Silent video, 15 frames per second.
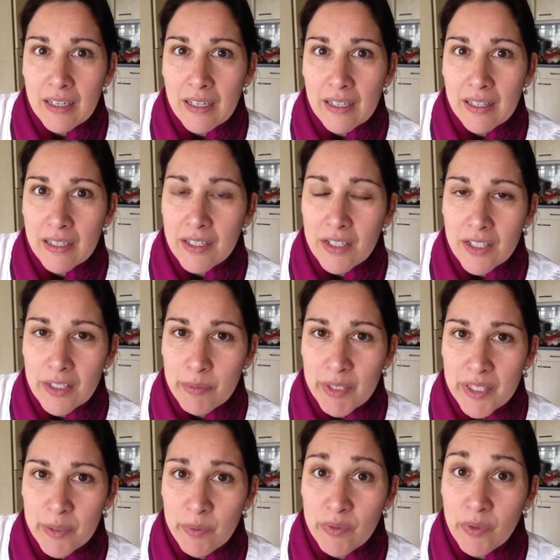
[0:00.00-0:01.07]
I think I talked
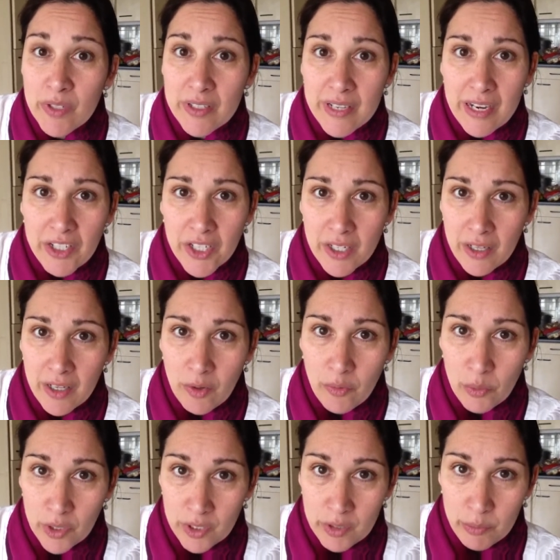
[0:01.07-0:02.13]
about this before. It's actually a lot
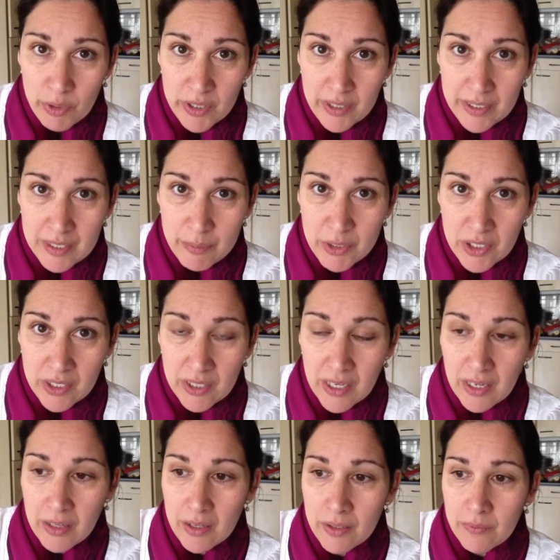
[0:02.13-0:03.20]
of work to put the exhibition
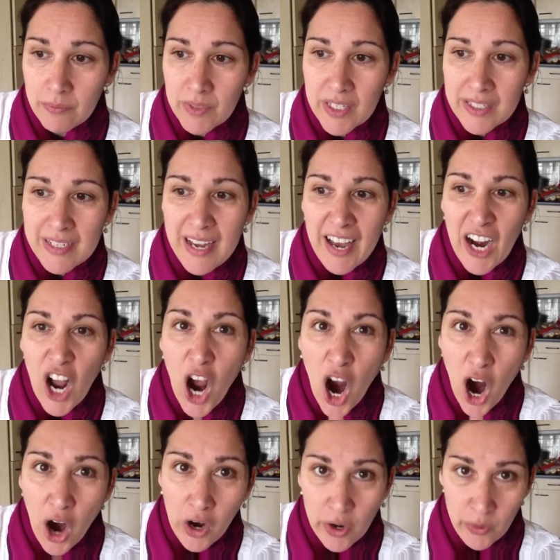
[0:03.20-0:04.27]
together. It's not
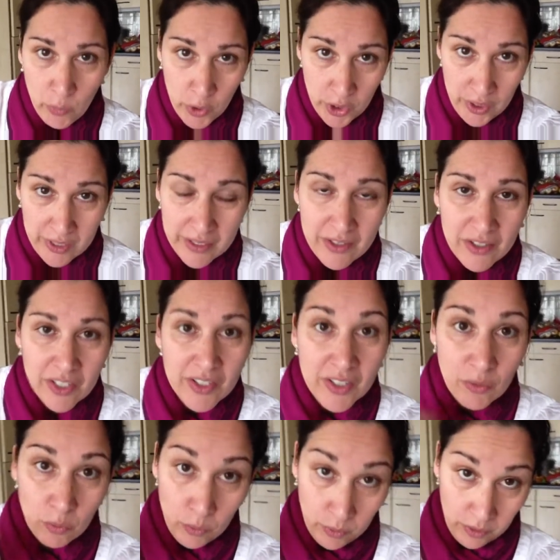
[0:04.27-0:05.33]
hard work, it's
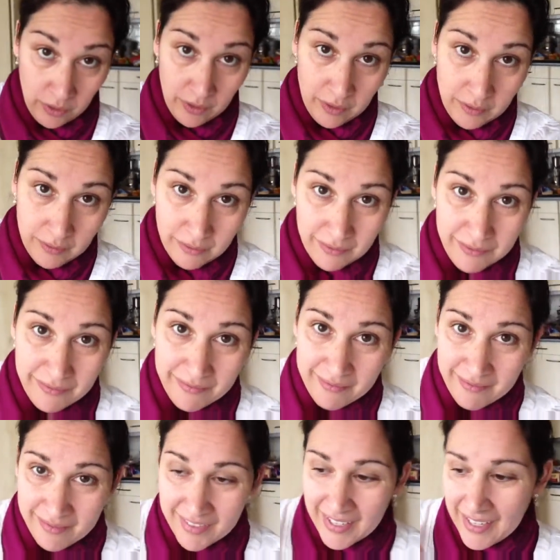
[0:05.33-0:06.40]
just work.
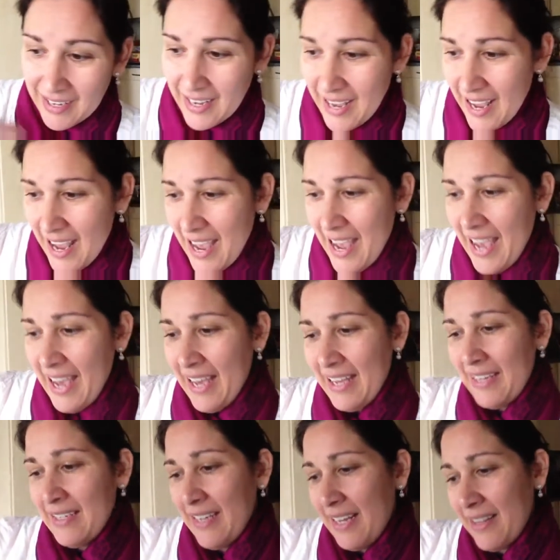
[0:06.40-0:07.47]

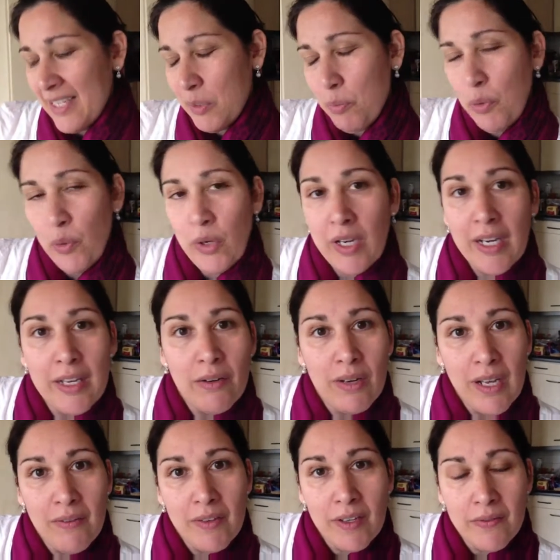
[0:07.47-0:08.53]
And at this point, I
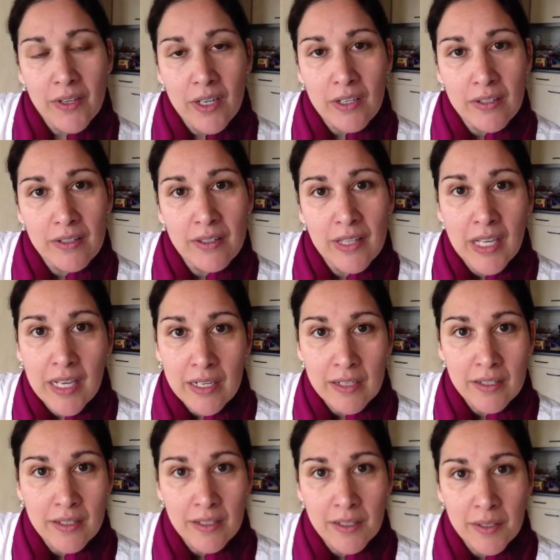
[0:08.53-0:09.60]
don't have enough artists
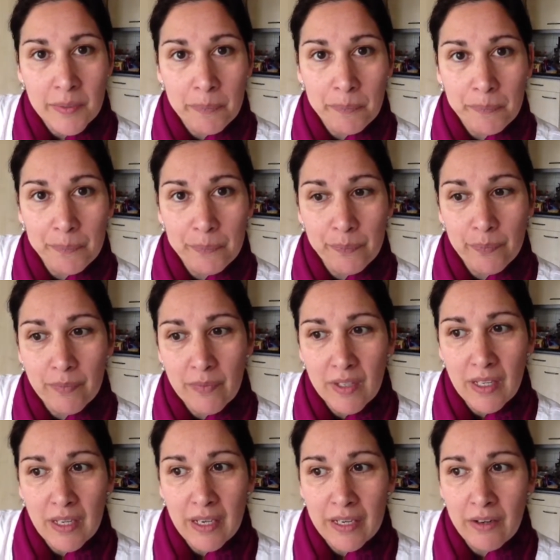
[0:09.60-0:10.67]
that,
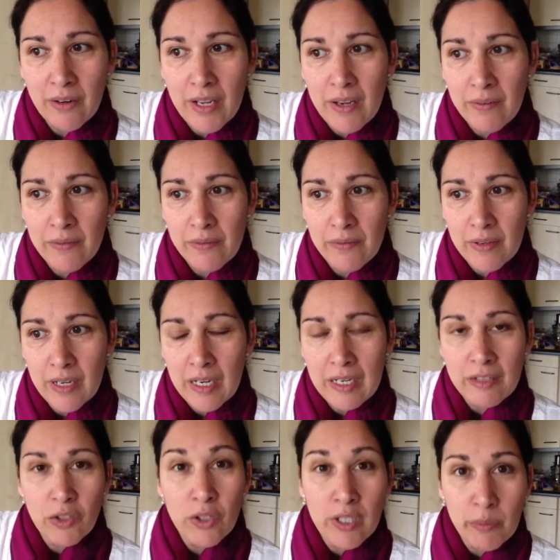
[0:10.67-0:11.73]
I
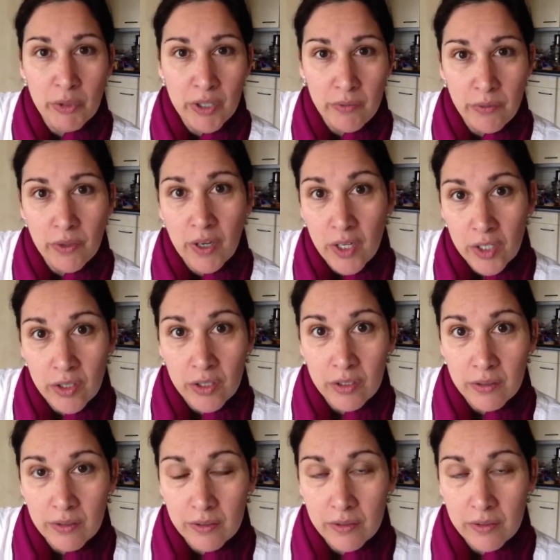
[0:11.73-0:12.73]
told you I'm looking for 100.